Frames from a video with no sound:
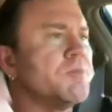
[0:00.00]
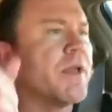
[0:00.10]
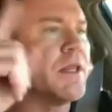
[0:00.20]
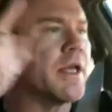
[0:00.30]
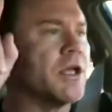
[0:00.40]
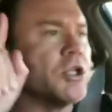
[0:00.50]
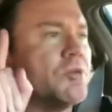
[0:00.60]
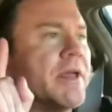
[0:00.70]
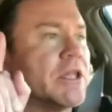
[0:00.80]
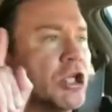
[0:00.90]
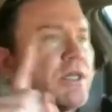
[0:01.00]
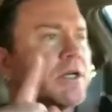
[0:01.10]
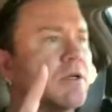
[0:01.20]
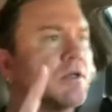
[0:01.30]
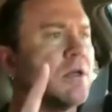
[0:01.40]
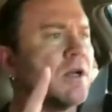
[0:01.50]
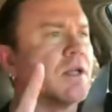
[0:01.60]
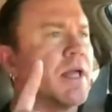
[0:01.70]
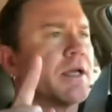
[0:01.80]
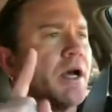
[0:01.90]
You may look
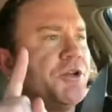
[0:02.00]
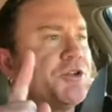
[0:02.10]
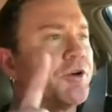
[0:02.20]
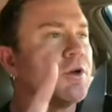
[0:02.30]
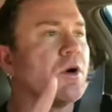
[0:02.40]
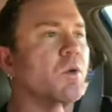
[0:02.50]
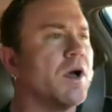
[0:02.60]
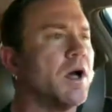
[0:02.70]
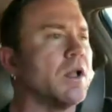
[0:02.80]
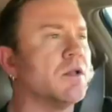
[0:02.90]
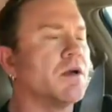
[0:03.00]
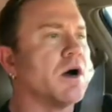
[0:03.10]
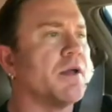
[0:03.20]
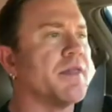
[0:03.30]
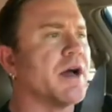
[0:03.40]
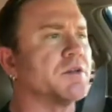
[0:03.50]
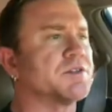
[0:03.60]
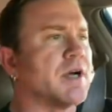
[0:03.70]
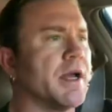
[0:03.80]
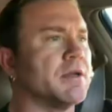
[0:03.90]
like a dirty old well on the
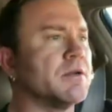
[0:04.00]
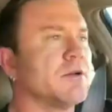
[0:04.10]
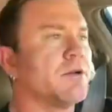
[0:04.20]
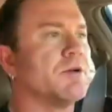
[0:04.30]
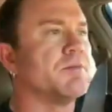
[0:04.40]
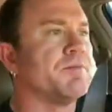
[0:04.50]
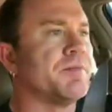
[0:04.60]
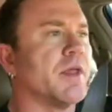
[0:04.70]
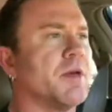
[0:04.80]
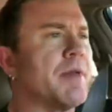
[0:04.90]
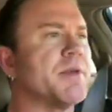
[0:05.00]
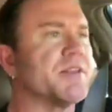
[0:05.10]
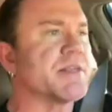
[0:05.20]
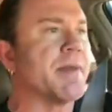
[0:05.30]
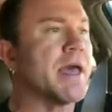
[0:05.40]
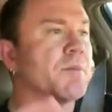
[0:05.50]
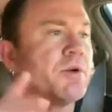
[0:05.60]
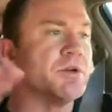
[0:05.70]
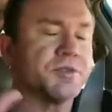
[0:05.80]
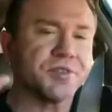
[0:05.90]
outside, and maybe some
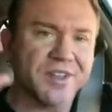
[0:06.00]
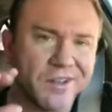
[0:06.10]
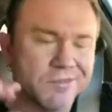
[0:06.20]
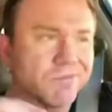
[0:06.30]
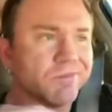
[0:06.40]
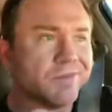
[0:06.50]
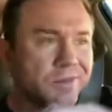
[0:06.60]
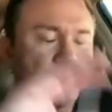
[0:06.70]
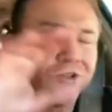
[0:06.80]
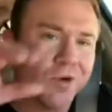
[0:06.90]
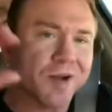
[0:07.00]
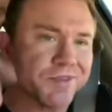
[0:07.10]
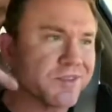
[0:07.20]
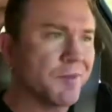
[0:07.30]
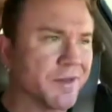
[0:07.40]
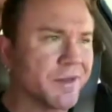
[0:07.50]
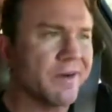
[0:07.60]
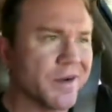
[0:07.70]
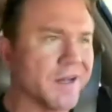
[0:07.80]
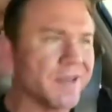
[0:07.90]
animals drop some of
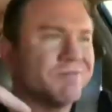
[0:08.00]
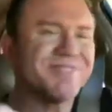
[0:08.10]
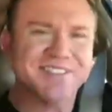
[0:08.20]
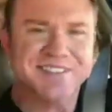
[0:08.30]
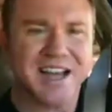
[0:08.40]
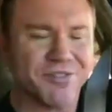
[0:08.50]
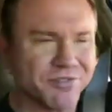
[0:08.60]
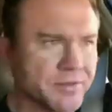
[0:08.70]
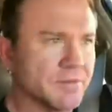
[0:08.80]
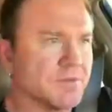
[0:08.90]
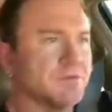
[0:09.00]
their stuff